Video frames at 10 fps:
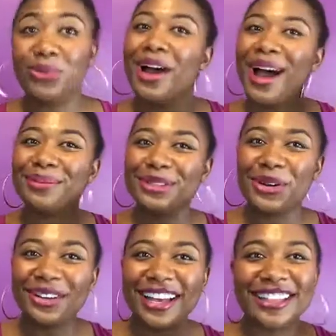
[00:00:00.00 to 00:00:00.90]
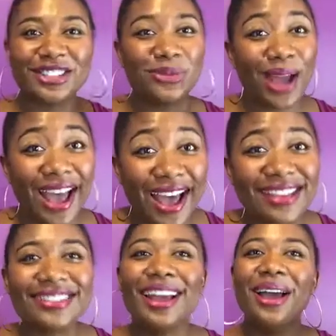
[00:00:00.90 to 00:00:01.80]
Well, I'm so glad that you
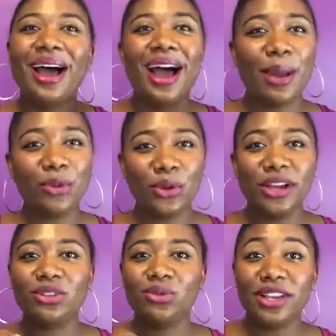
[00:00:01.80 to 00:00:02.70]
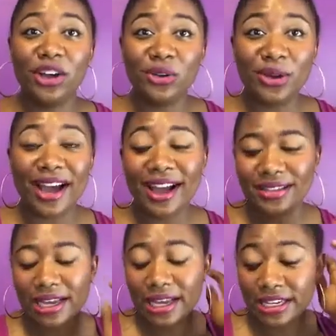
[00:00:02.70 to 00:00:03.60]
asked. I'm going to tell you guys
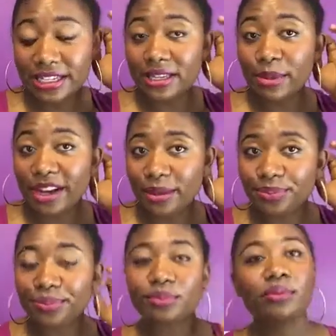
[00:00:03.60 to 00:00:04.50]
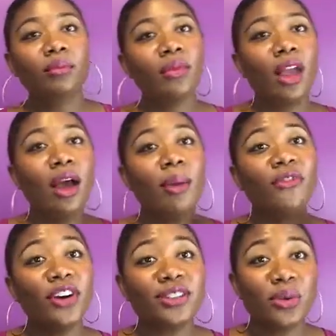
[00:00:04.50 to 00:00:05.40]
in just a minute.
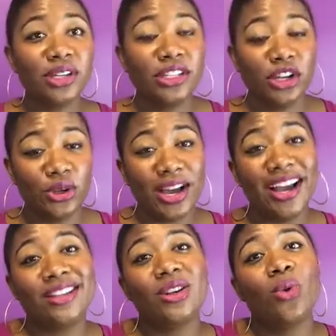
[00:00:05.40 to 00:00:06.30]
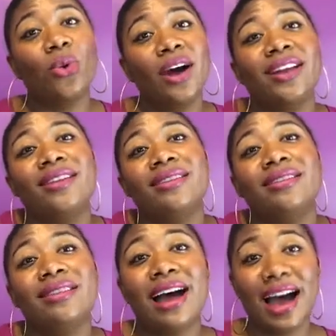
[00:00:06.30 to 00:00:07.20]
First, I want to tell you guys what
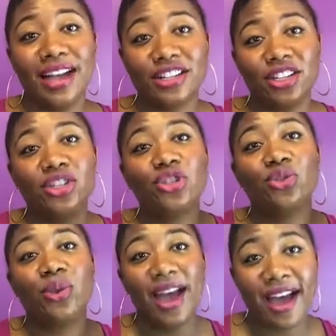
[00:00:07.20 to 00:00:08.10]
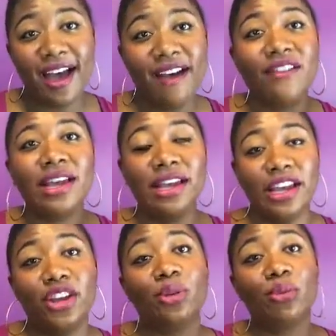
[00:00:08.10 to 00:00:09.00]
not to have
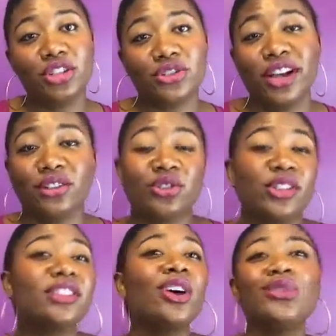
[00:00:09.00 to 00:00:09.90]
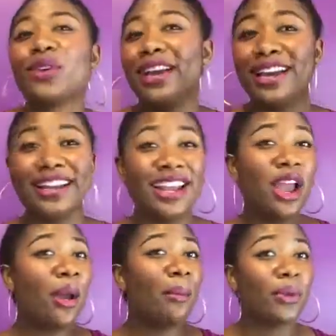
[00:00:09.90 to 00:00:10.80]
in your moisturizer. So this goes for any
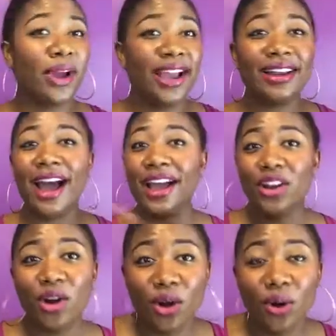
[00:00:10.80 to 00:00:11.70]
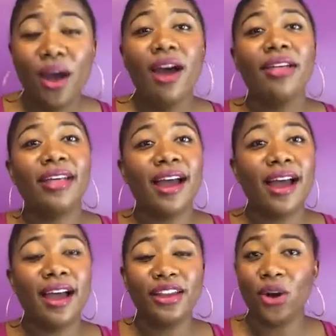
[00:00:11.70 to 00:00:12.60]
brand. I know
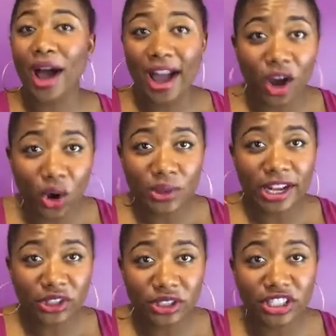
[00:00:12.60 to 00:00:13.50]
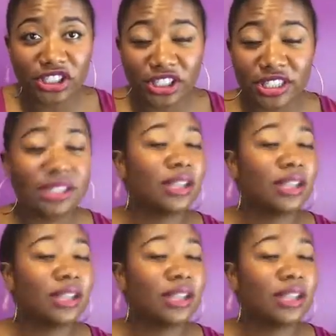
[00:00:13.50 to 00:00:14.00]
that, you know, I own Naturalicious.